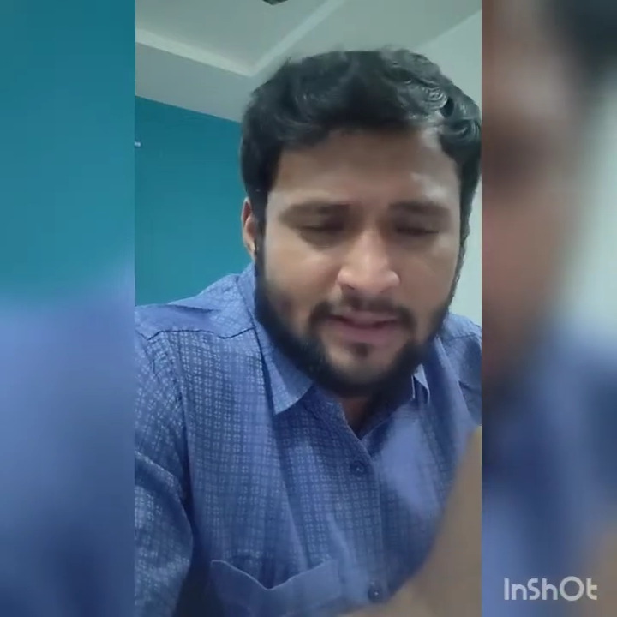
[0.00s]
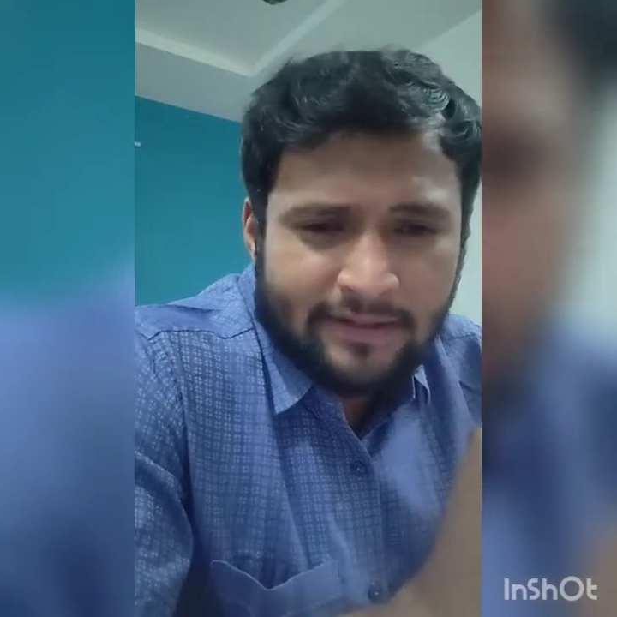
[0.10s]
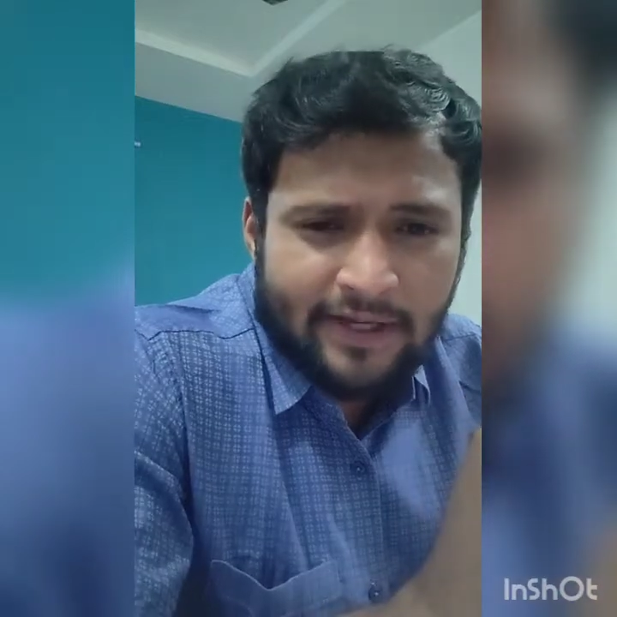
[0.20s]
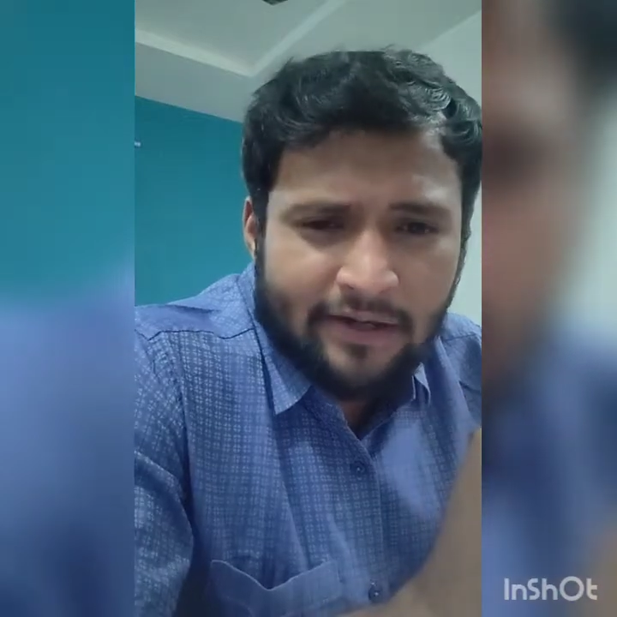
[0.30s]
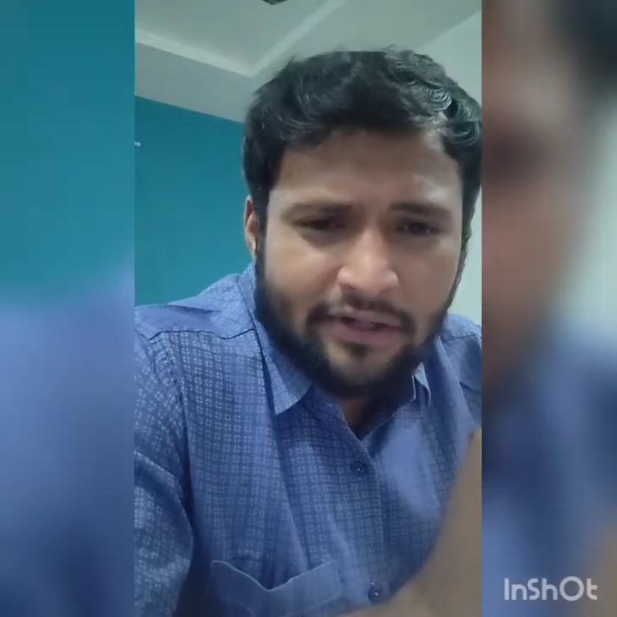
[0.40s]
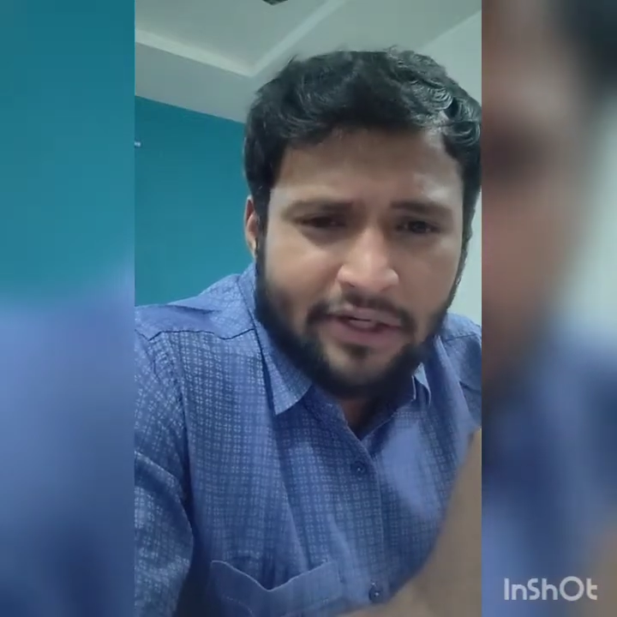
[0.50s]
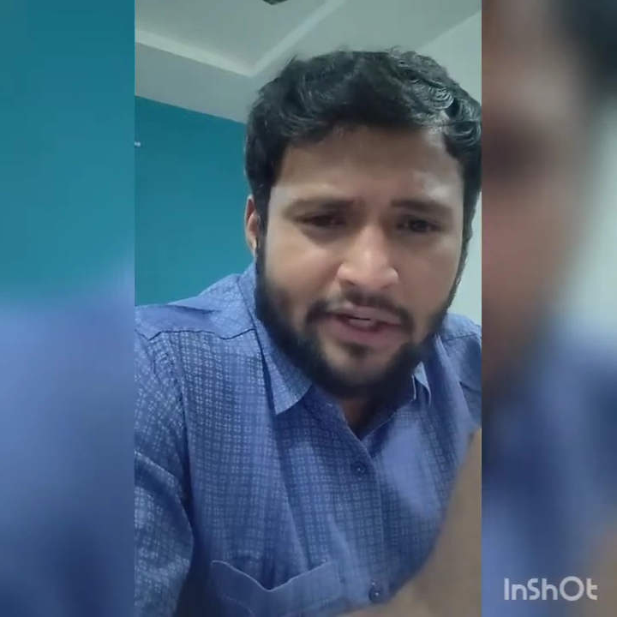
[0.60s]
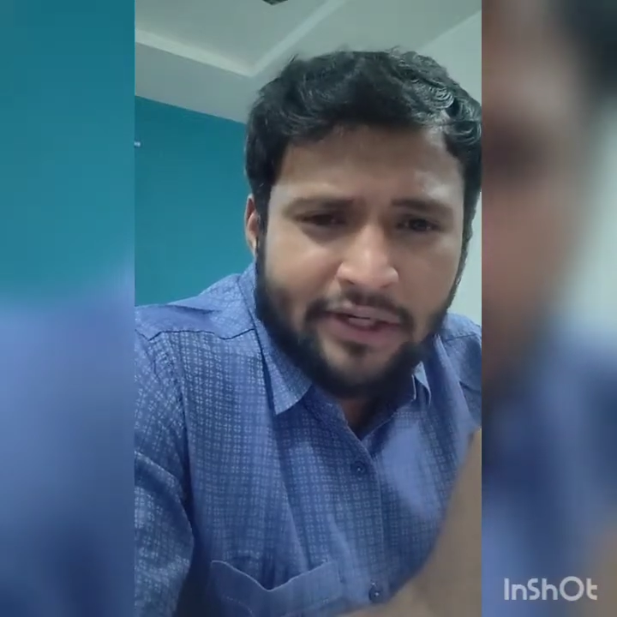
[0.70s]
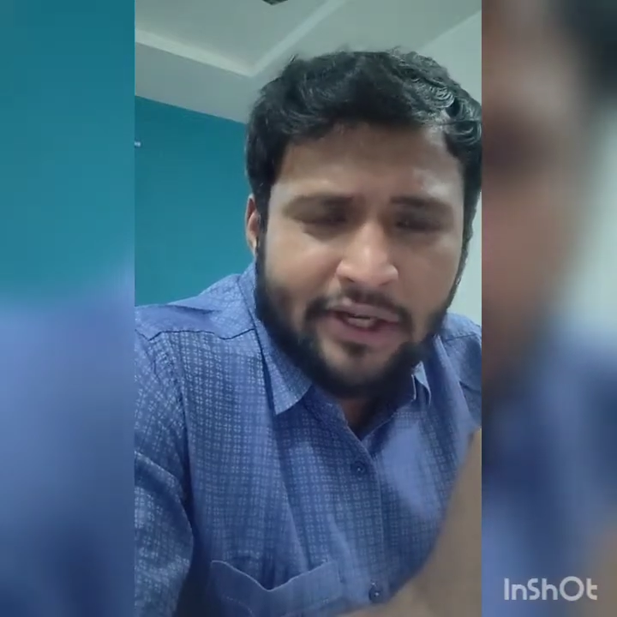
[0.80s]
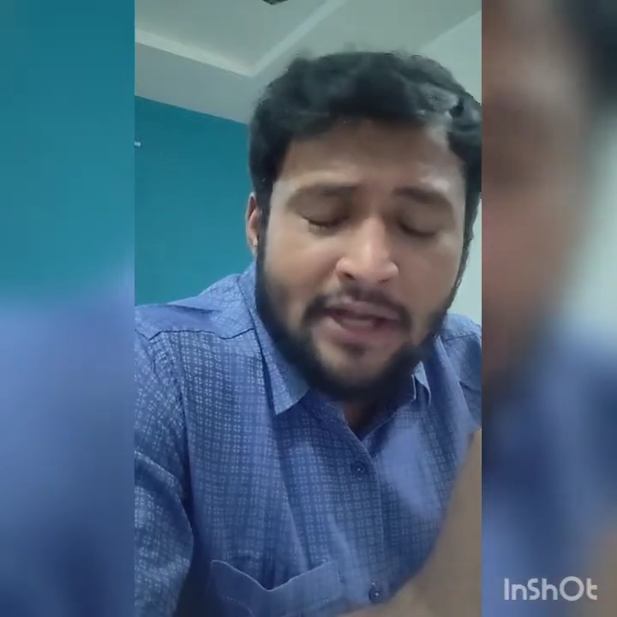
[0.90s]
they are
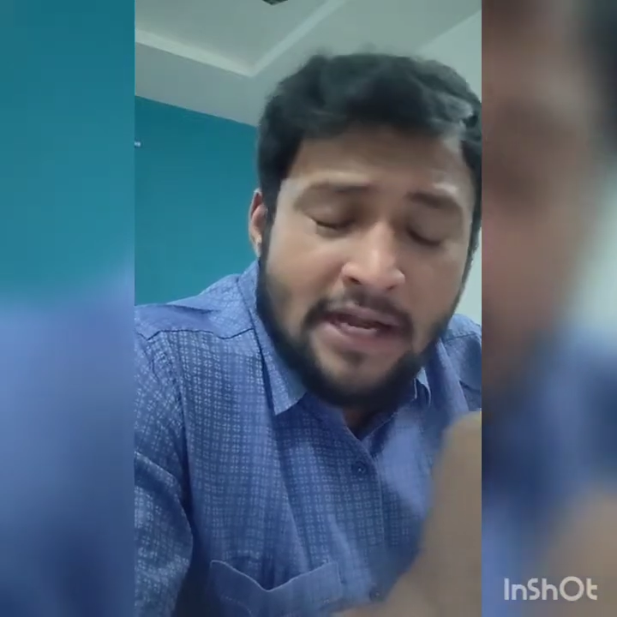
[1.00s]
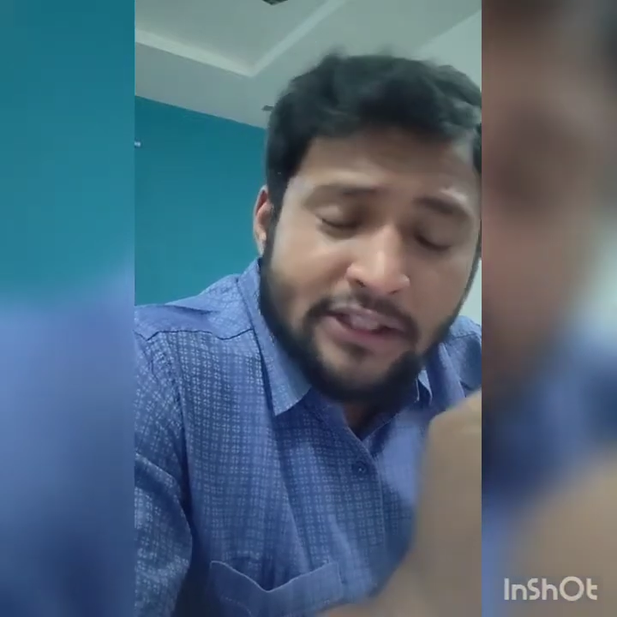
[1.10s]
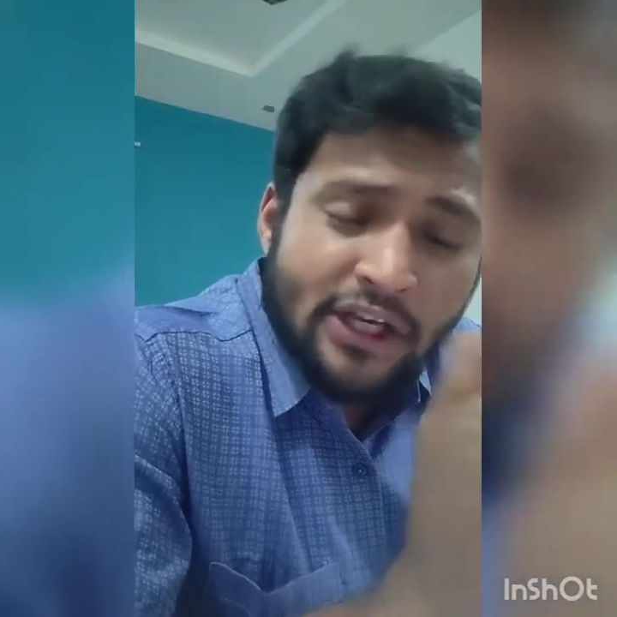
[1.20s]
creating.